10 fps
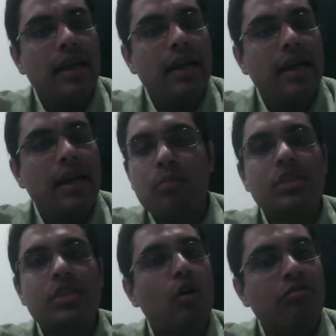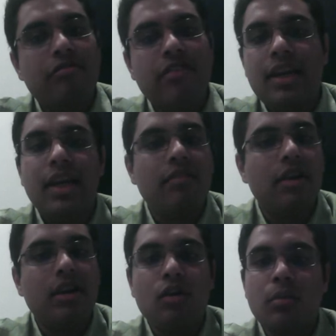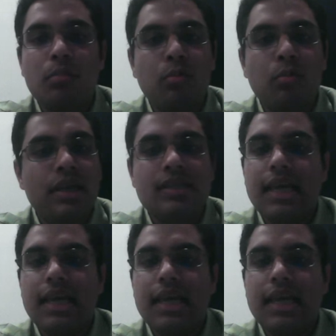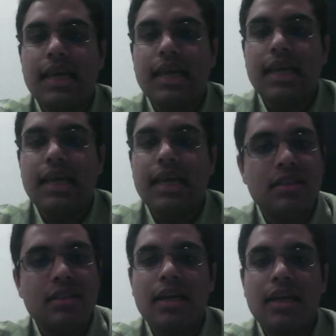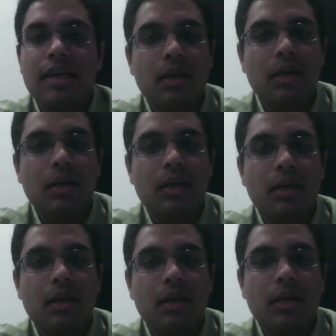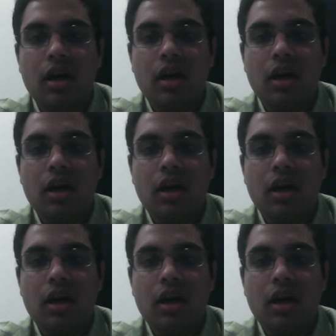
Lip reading: it comes down very heavily on the police and the investigating team and on the government.